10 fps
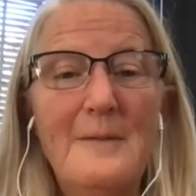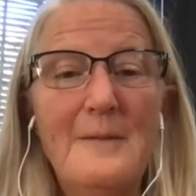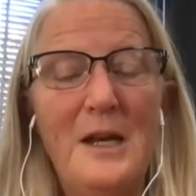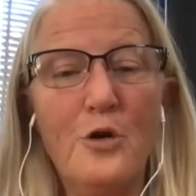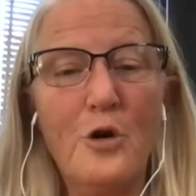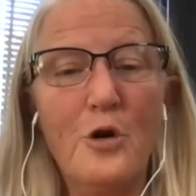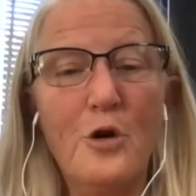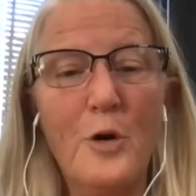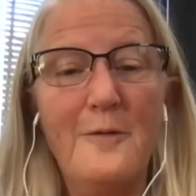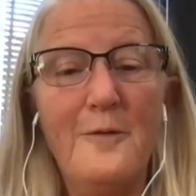
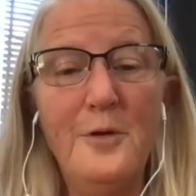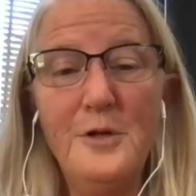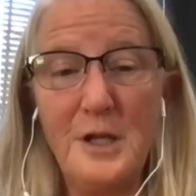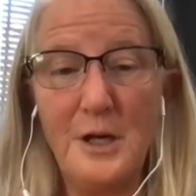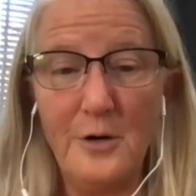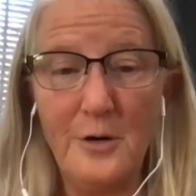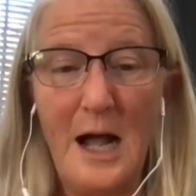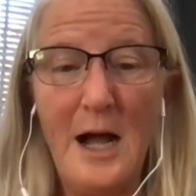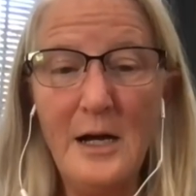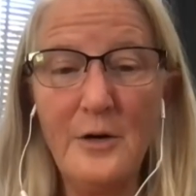incorporate foods that are
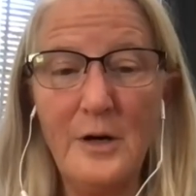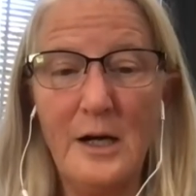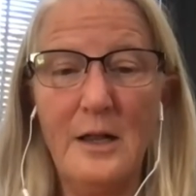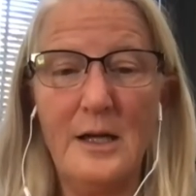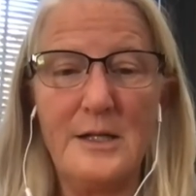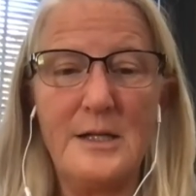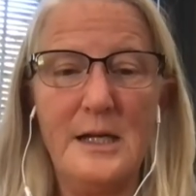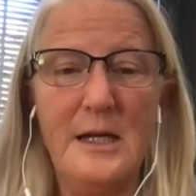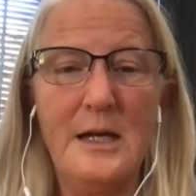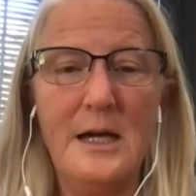higher in
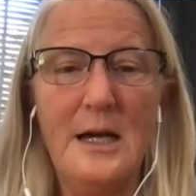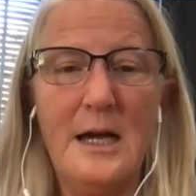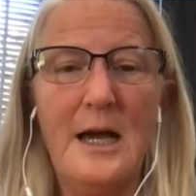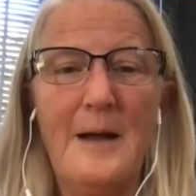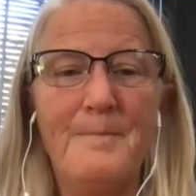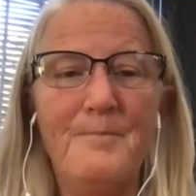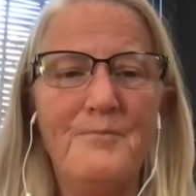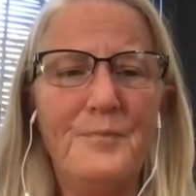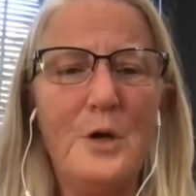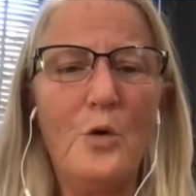glycine,
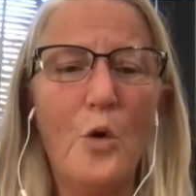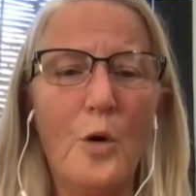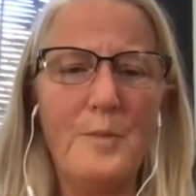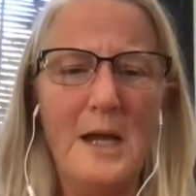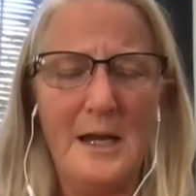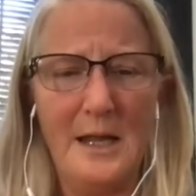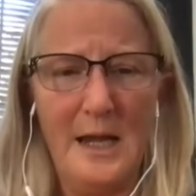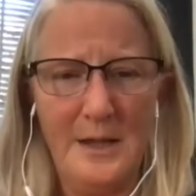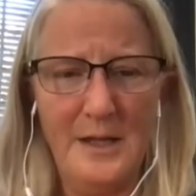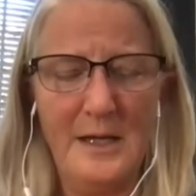
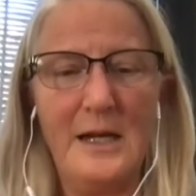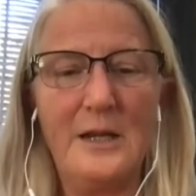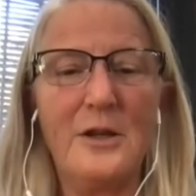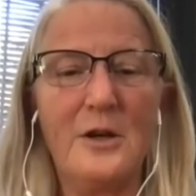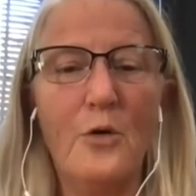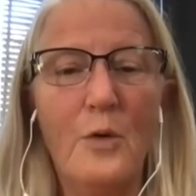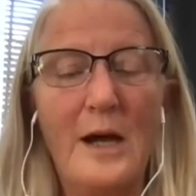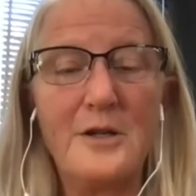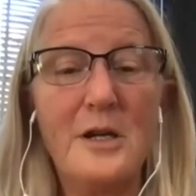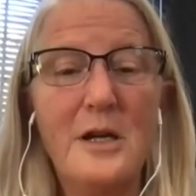and then get the
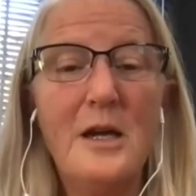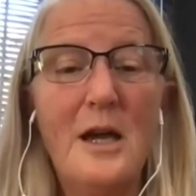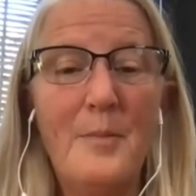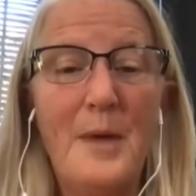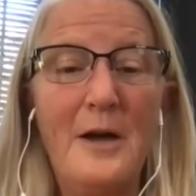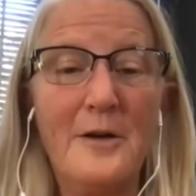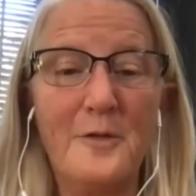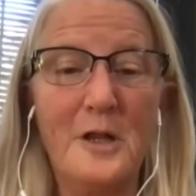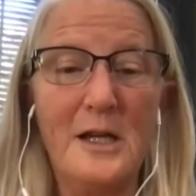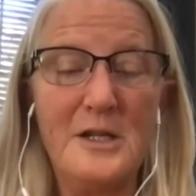correct amount
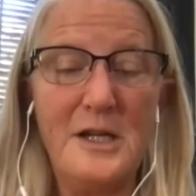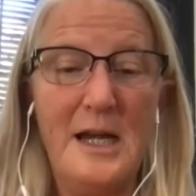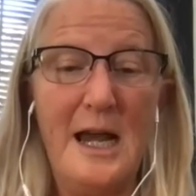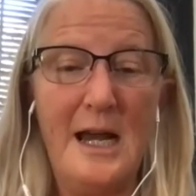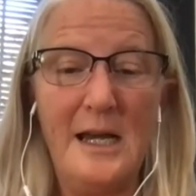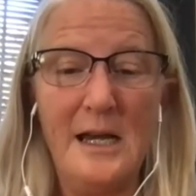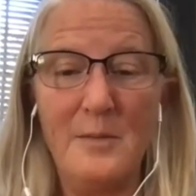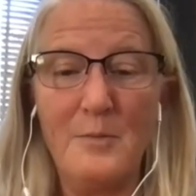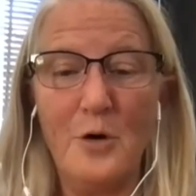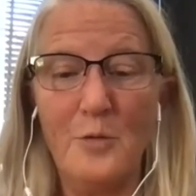of glycine added
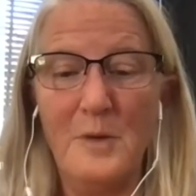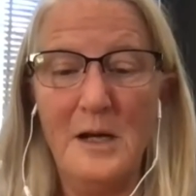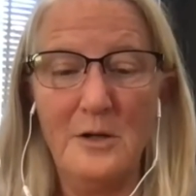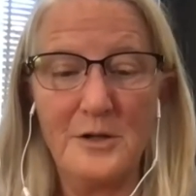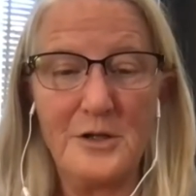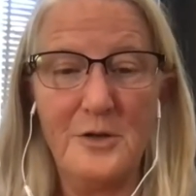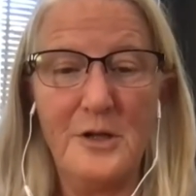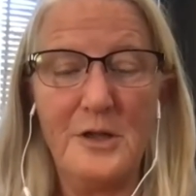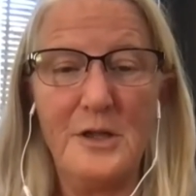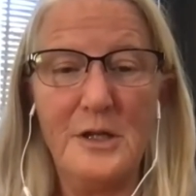in per meal so
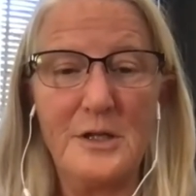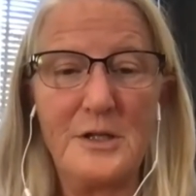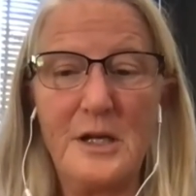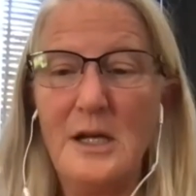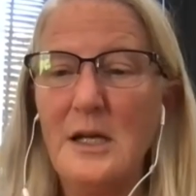that this